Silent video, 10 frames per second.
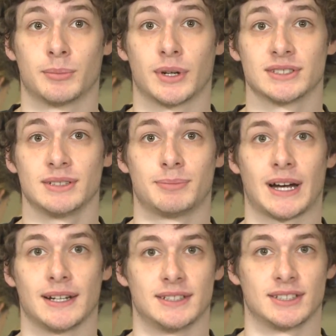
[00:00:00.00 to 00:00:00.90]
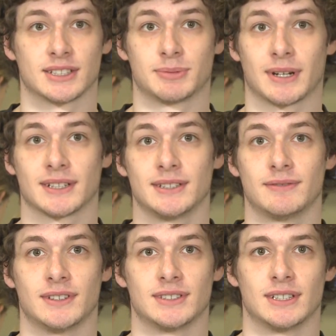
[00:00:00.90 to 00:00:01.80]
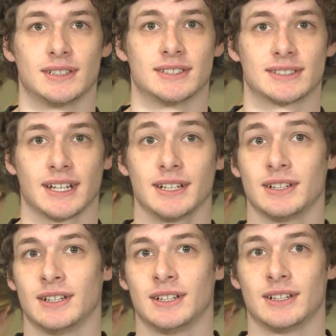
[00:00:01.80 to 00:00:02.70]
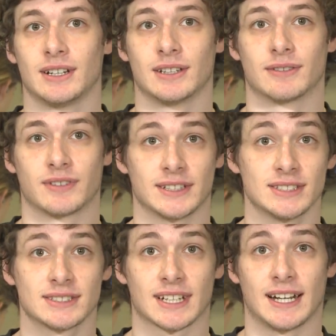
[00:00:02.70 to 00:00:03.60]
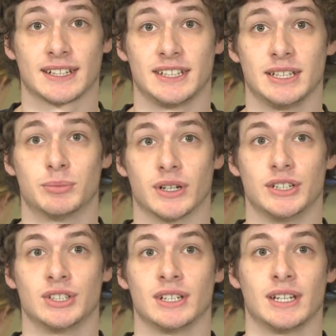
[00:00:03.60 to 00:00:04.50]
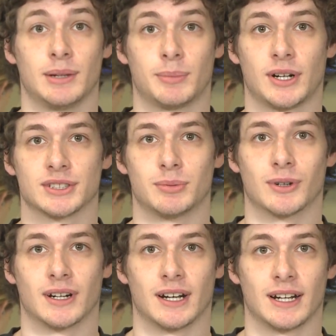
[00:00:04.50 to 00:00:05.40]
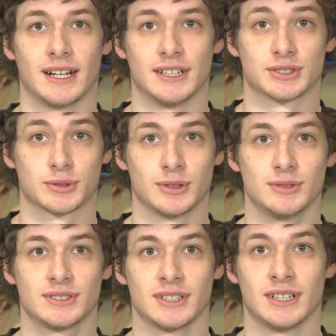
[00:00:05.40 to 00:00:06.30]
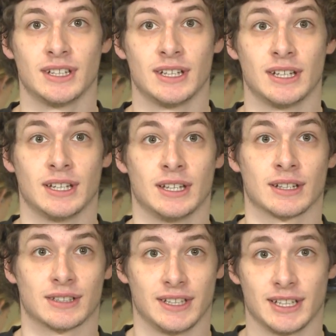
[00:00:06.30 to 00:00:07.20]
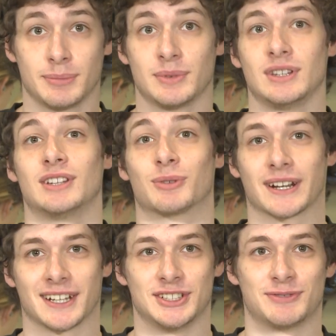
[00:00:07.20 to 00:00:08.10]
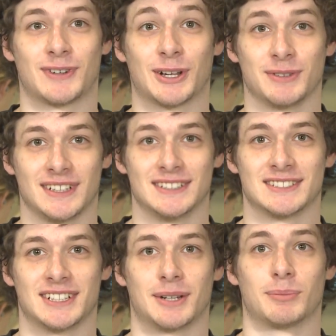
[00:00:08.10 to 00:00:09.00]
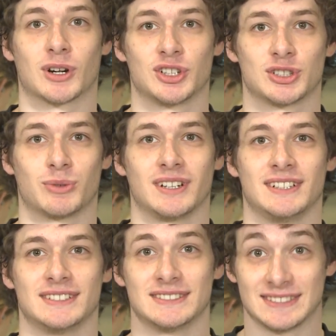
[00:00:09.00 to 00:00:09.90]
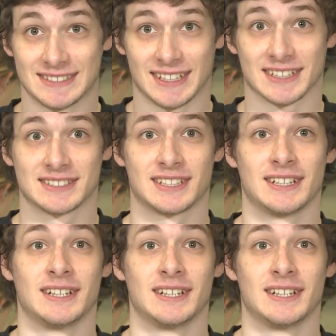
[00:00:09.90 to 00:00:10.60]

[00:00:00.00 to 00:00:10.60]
President Biden is expected to visit the site of the Francis Scott Key Bridge in Baltimore as crews clean up the wreckage following the incident on March 26th.